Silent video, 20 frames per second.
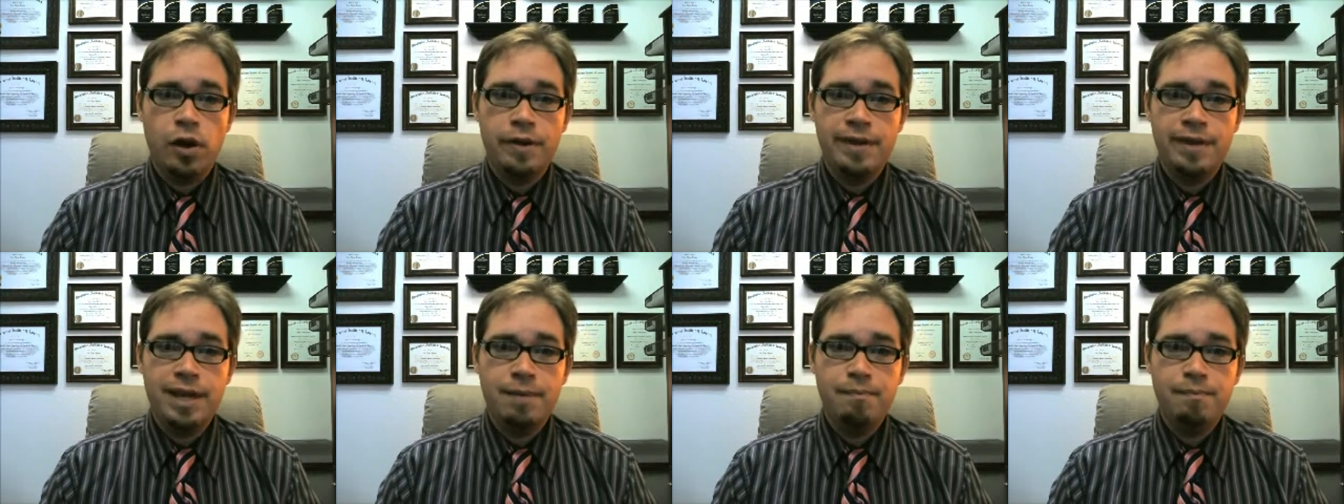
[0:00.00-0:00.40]

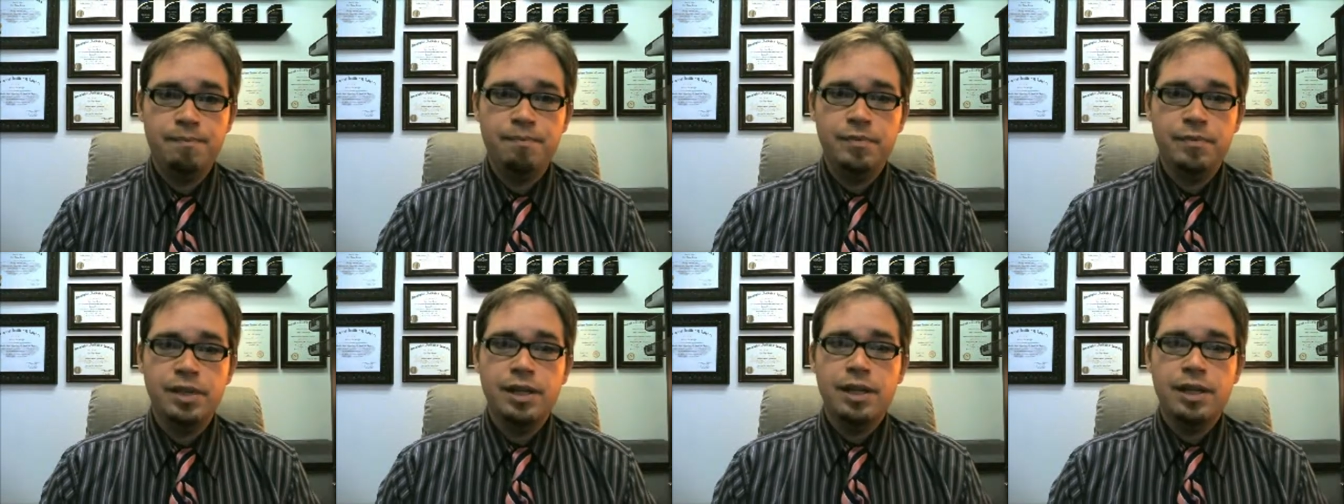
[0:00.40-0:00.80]
on them,
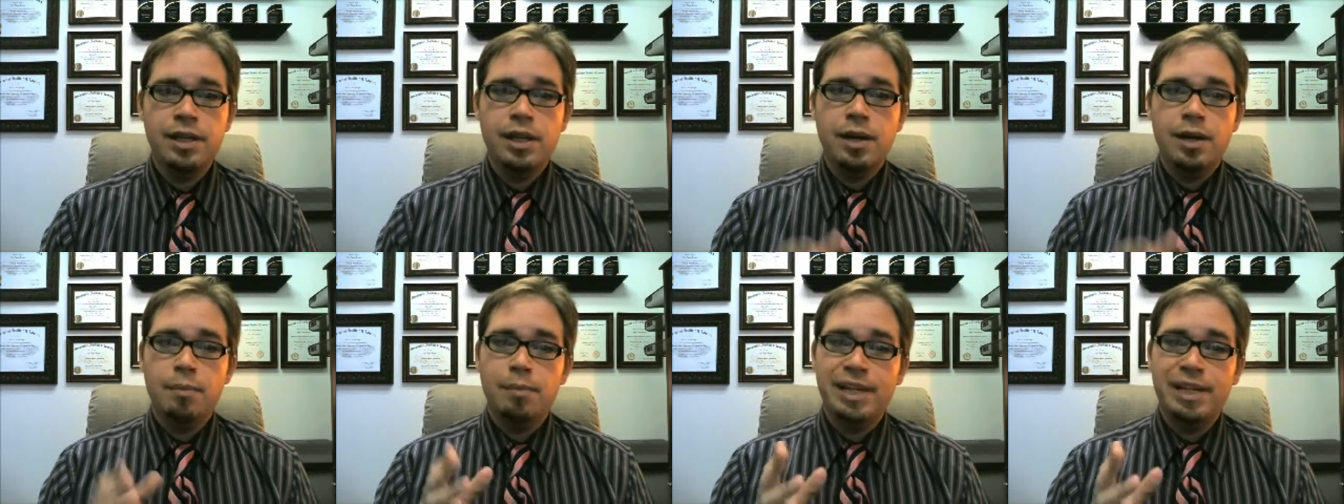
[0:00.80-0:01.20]

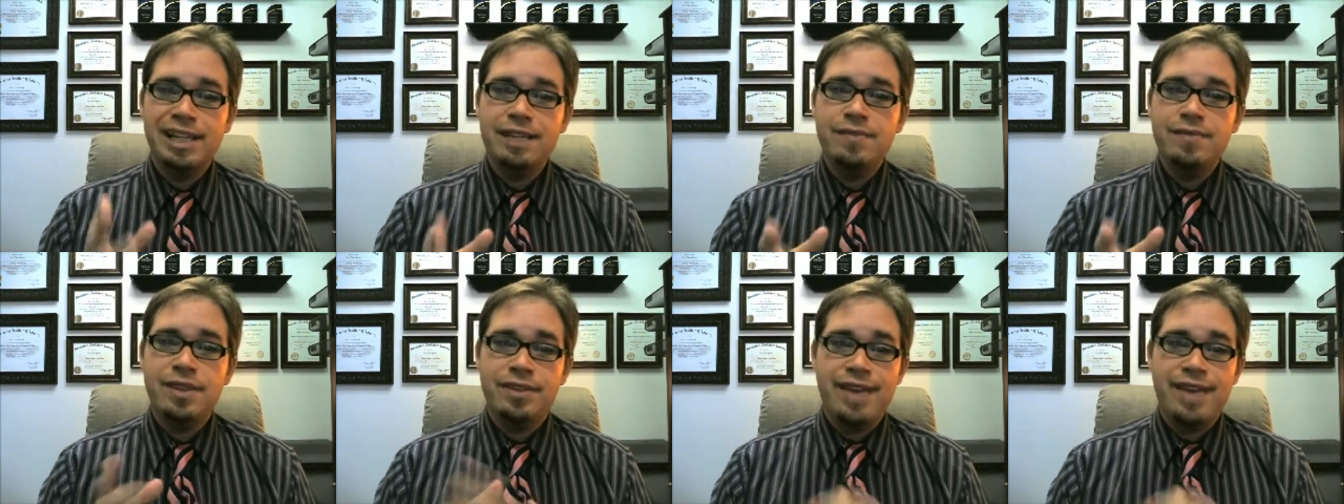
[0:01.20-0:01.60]
But
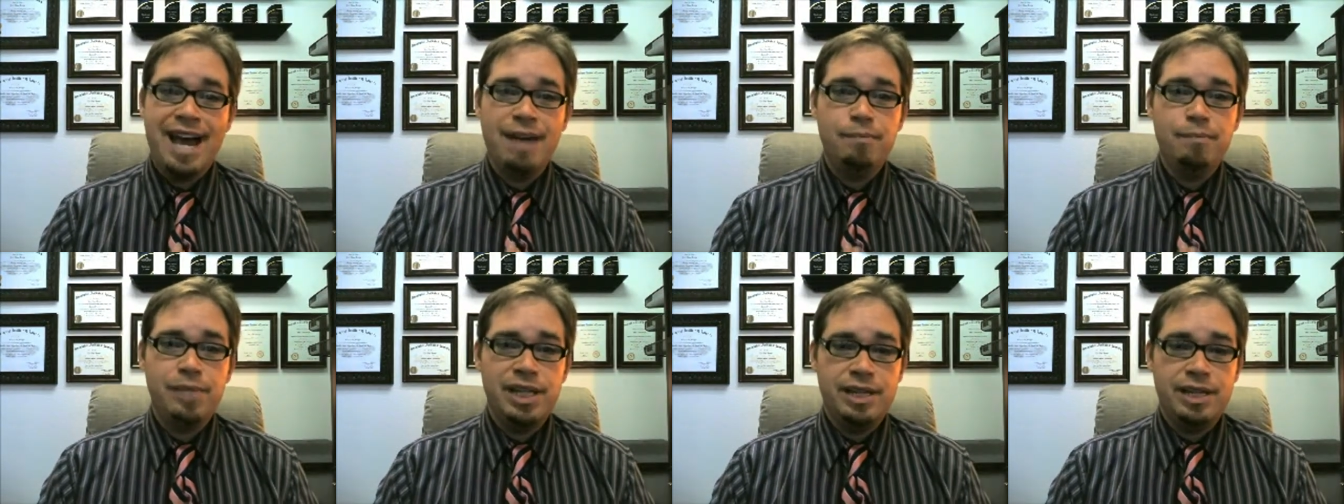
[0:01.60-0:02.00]
even
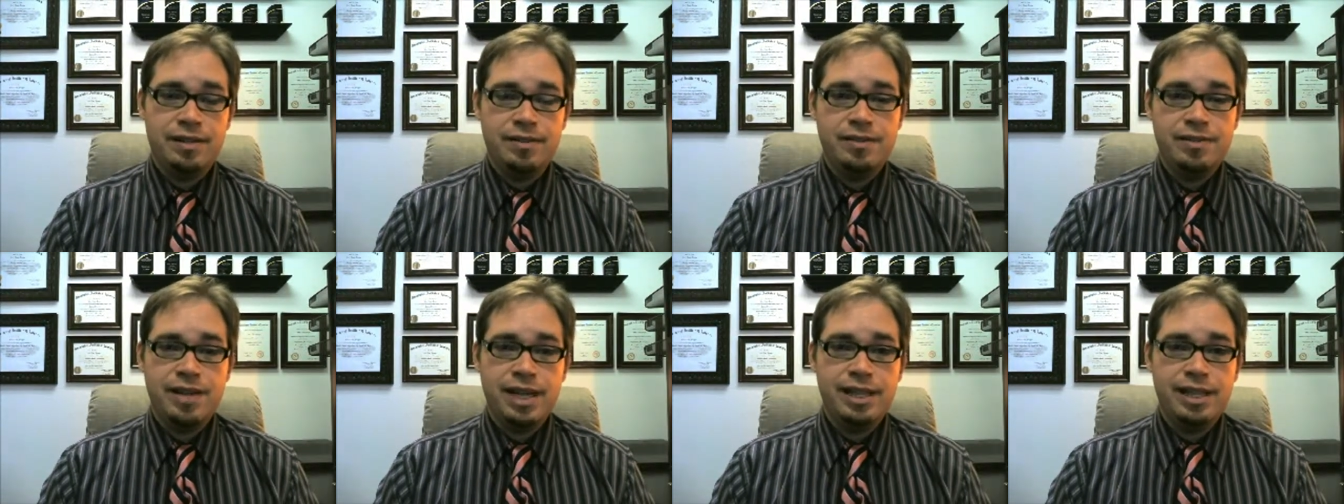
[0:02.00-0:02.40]
that being
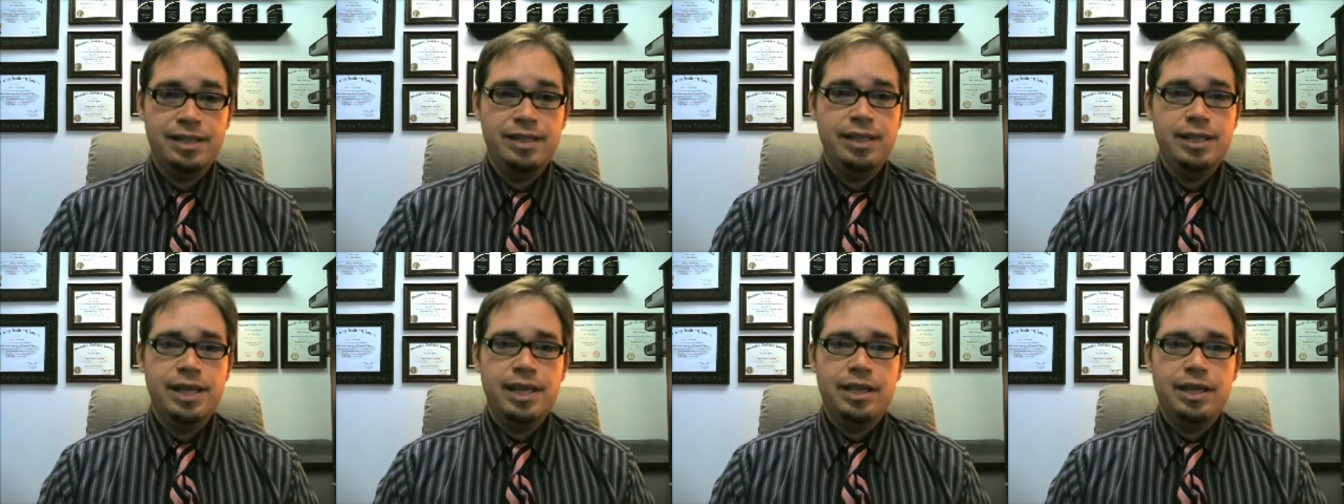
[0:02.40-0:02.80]
said,